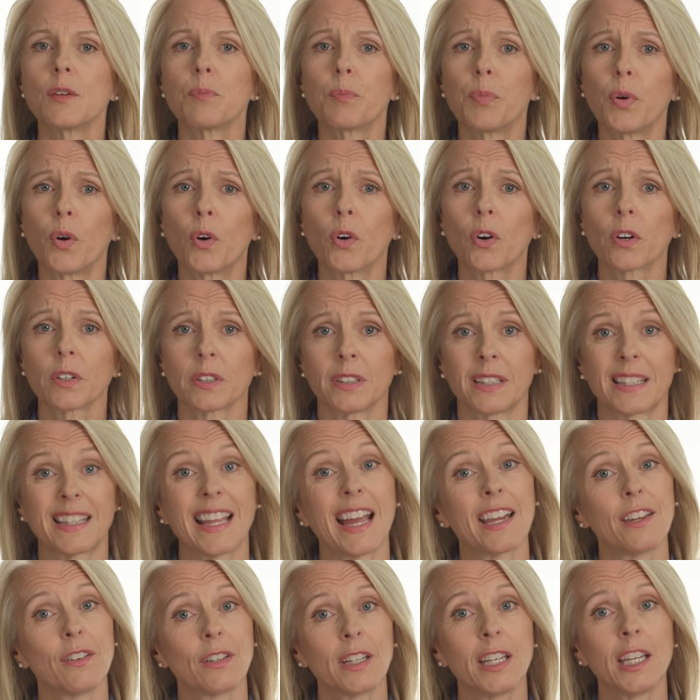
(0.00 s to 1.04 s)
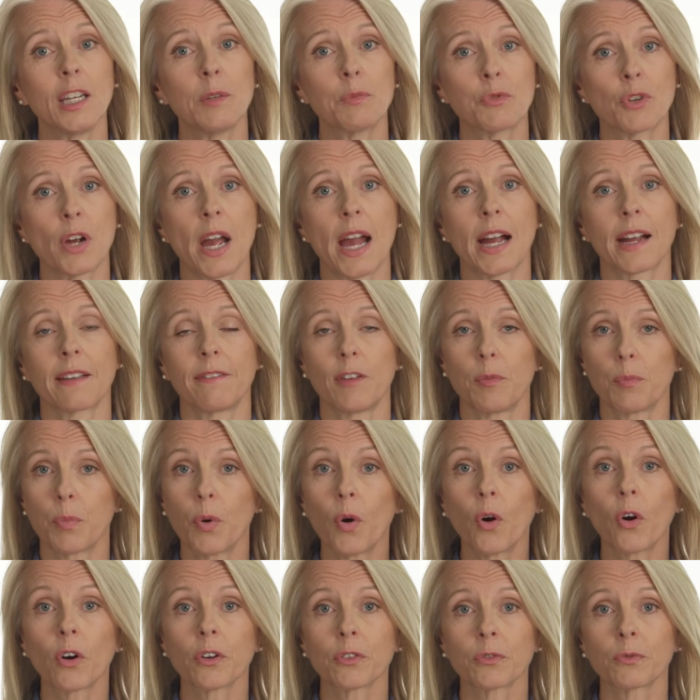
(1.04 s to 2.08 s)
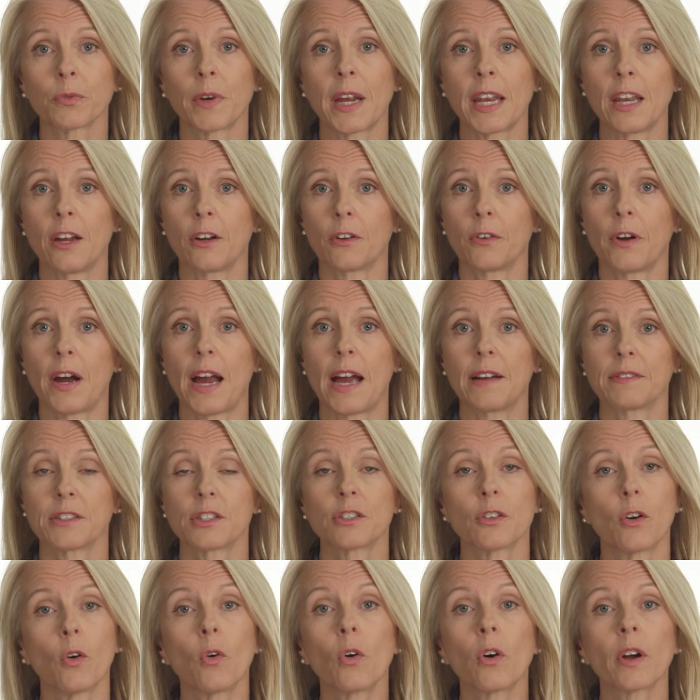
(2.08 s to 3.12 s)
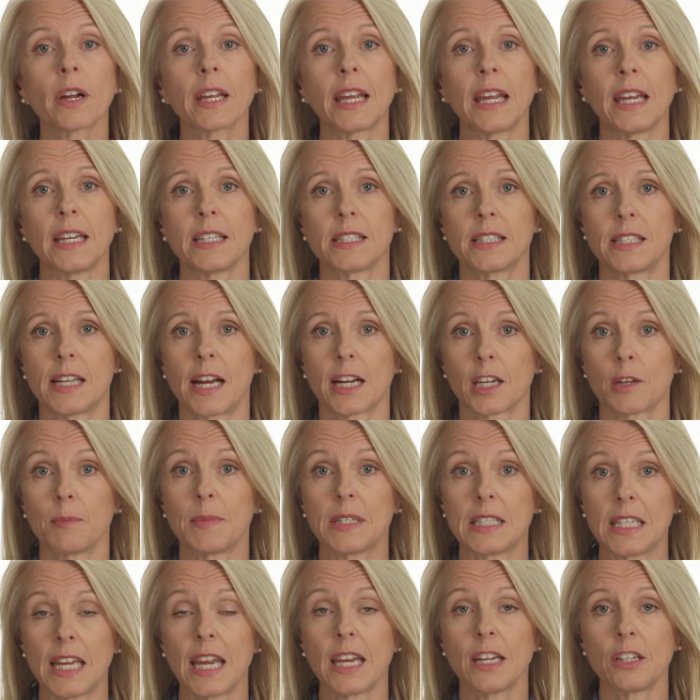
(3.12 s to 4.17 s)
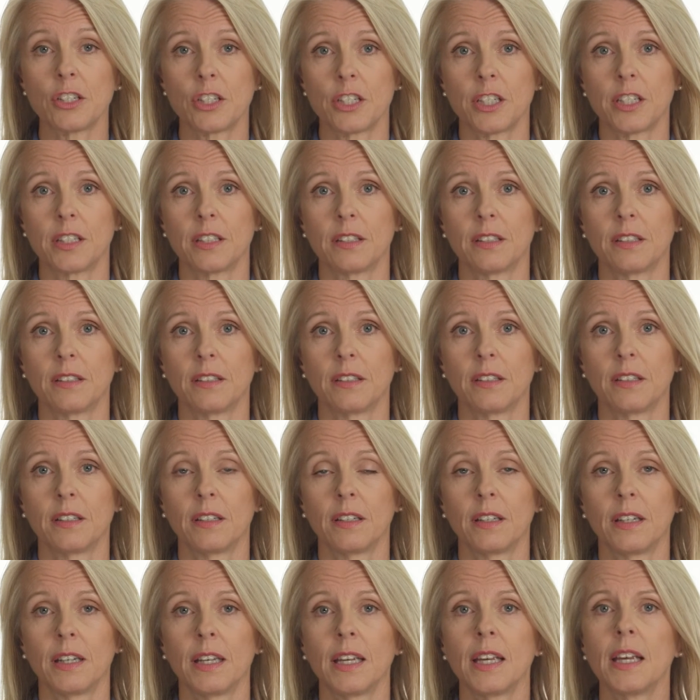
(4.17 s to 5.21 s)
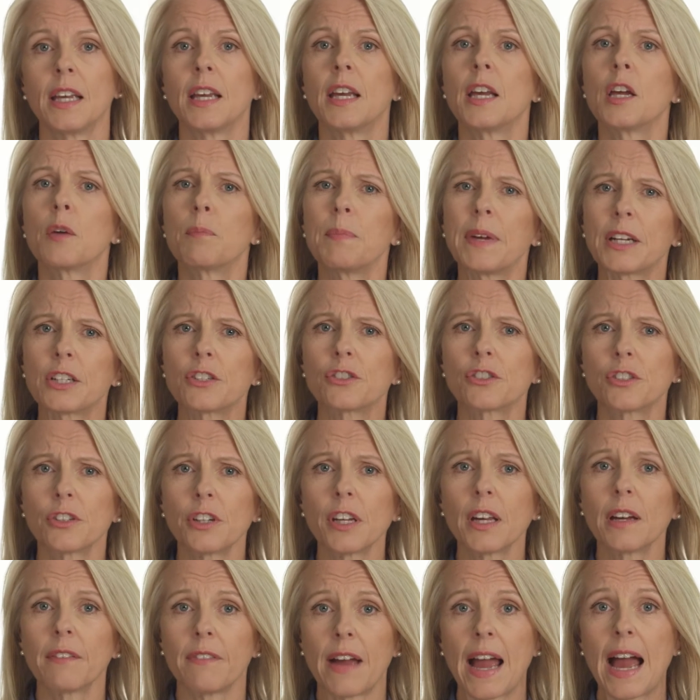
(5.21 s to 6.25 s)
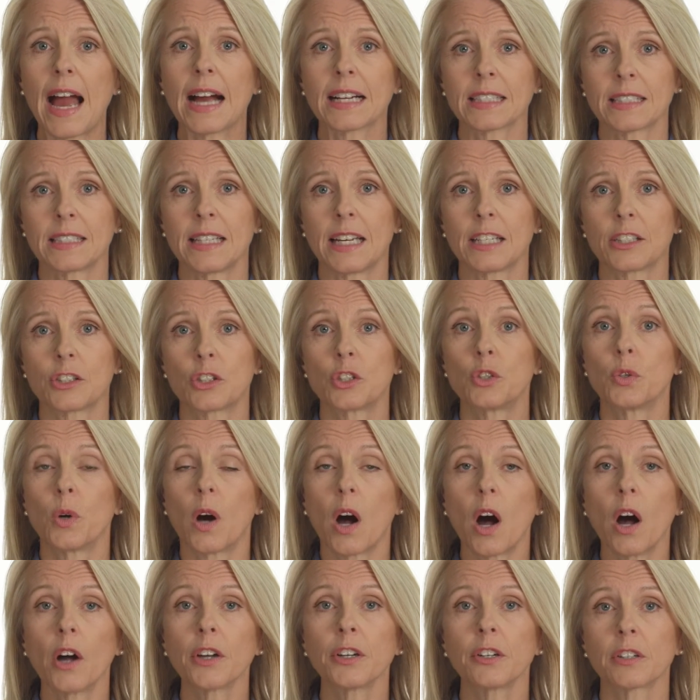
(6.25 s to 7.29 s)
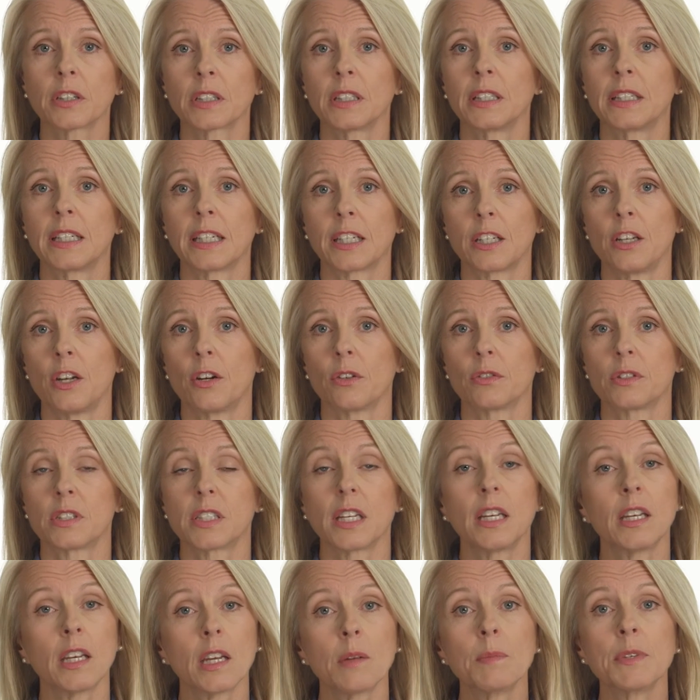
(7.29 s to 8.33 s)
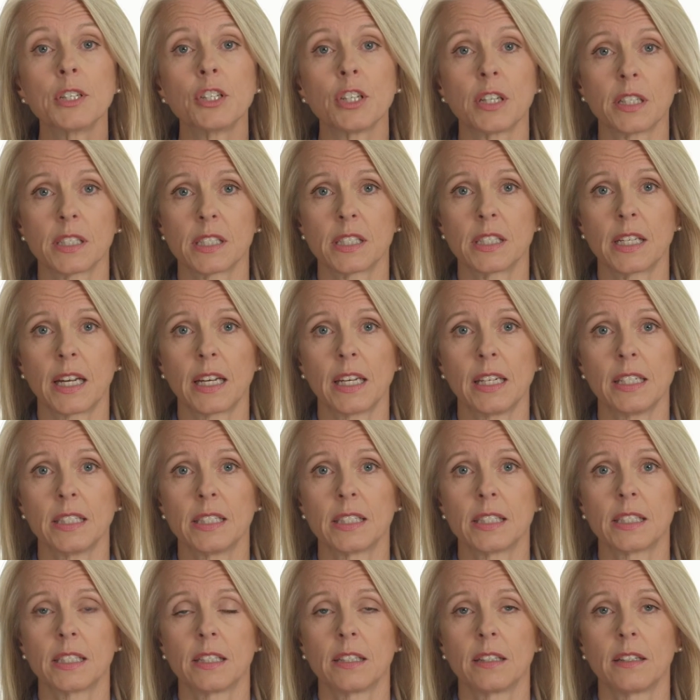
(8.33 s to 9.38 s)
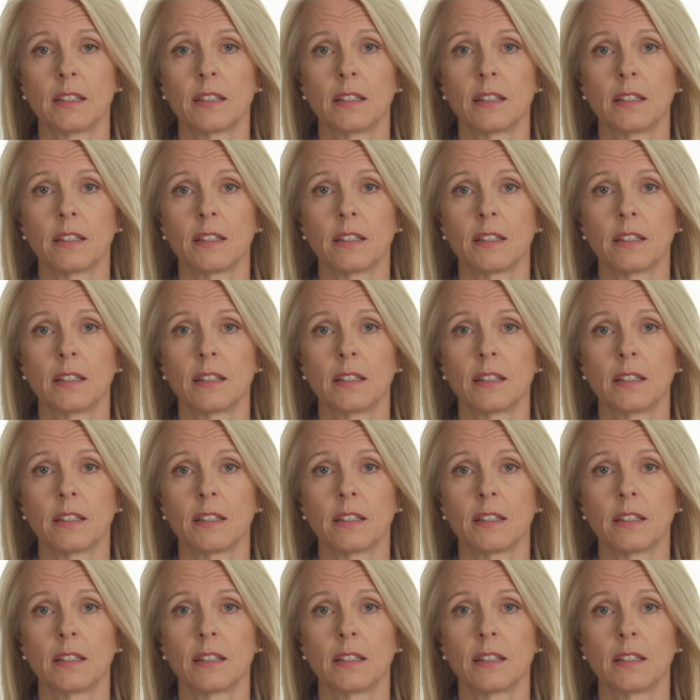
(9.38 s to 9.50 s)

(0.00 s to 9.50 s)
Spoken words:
important that you keep track of important radiographs or case documentation. Make sure you have access to all your clinic notes and imaging studies.